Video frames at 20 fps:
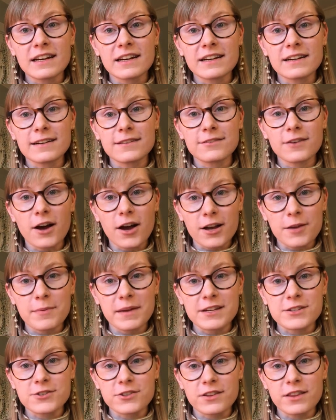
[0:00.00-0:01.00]
of
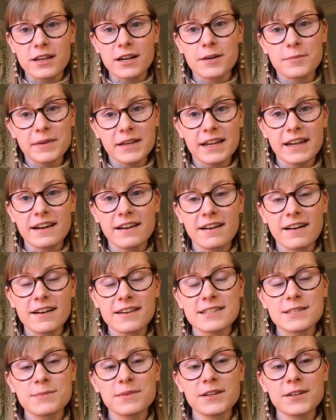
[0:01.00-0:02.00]
occupational therapy in a
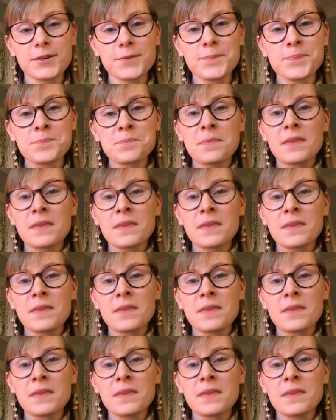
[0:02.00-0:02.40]
hospital.